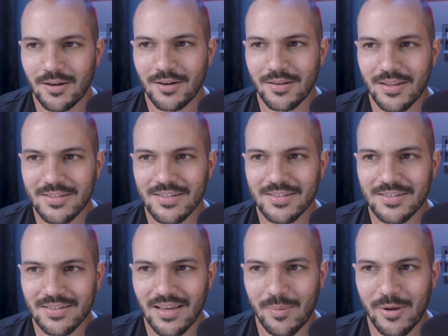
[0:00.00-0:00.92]

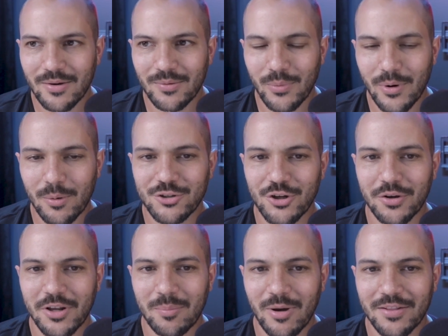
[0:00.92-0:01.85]
We were
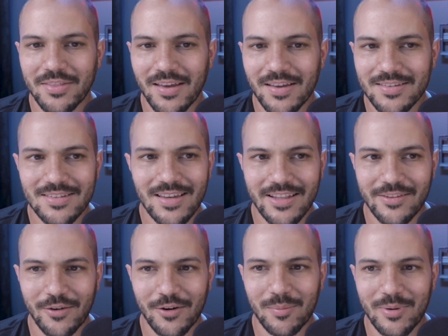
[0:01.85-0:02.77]
joking about this at the
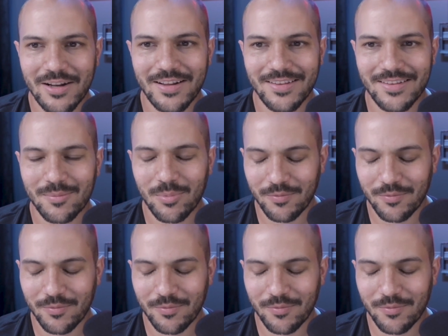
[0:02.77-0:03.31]
very beginning